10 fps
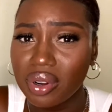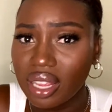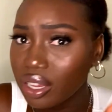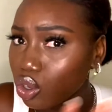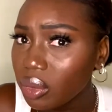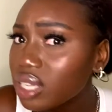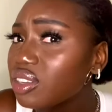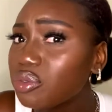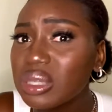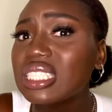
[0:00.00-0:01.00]
Like you must
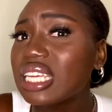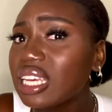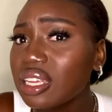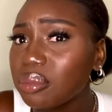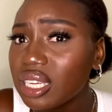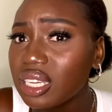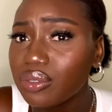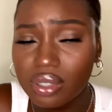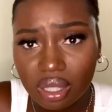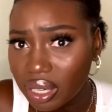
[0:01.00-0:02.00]
have mistaken me
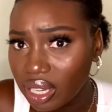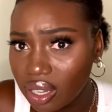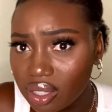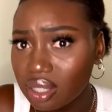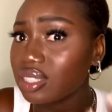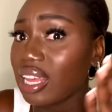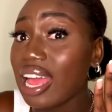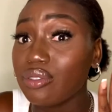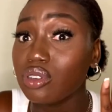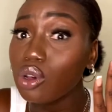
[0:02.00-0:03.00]
for somebody else because I
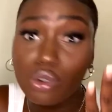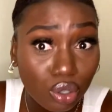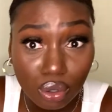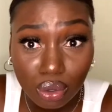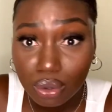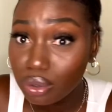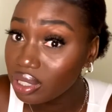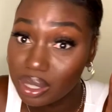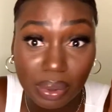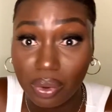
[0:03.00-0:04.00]
have no clue who
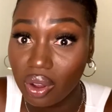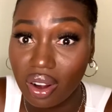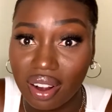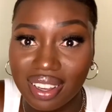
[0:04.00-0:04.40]
these people are,